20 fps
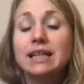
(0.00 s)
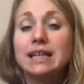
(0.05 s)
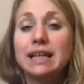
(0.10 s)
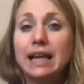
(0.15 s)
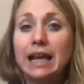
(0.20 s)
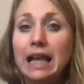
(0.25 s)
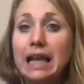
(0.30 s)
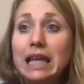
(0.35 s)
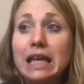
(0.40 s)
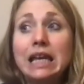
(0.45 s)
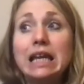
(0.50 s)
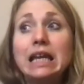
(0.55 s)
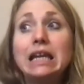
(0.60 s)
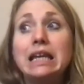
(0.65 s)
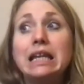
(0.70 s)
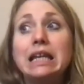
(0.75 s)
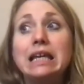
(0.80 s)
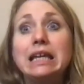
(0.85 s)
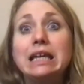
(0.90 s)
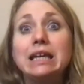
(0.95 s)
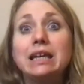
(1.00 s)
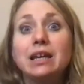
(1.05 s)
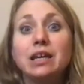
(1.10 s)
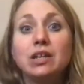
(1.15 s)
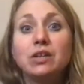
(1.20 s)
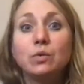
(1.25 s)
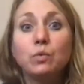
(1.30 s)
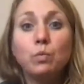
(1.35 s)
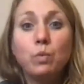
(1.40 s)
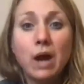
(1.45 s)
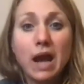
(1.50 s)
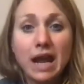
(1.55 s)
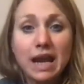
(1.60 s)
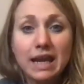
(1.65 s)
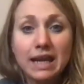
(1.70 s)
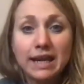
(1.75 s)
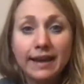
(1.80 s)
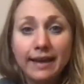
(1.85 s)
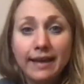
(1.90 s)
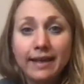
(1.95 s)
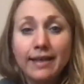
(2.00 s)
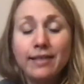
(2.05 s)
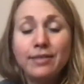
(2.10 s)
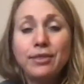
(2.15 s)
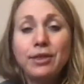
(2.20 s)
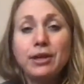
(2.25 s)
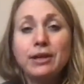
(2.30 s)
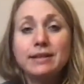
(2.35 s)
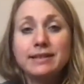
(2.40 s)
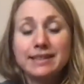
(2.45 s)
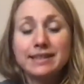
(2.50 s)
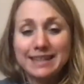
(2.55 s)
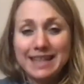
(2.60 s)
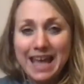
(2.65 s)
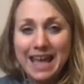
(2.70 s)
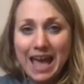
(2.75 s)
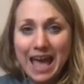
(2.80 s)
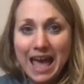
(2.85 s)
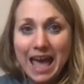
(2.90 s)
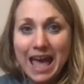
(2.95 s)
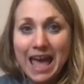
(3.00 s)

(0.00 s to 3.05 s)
clearly in a way that they